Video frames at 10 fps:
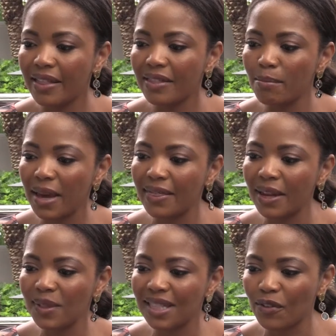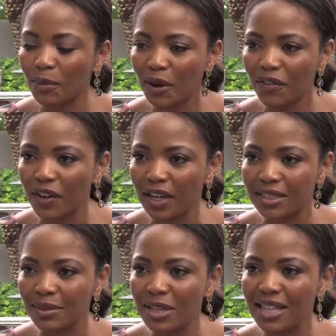the men that was never perfect.
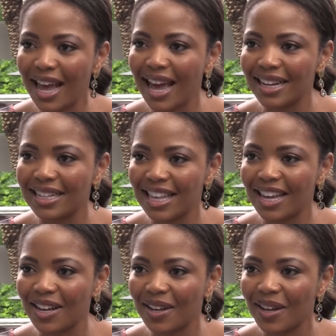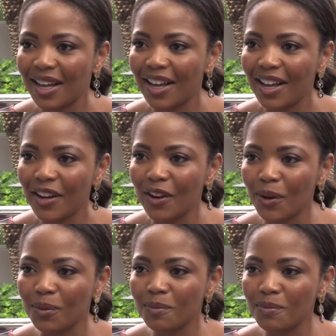I mean, they had their, you
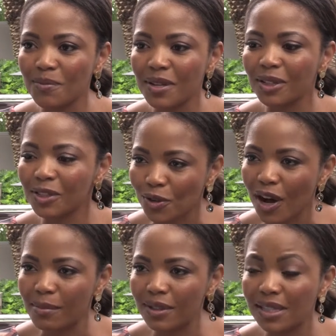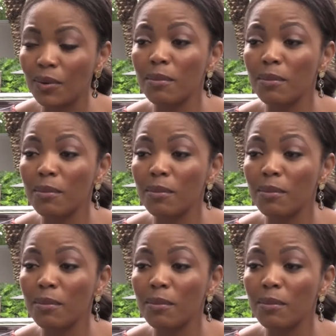know, little dramas. They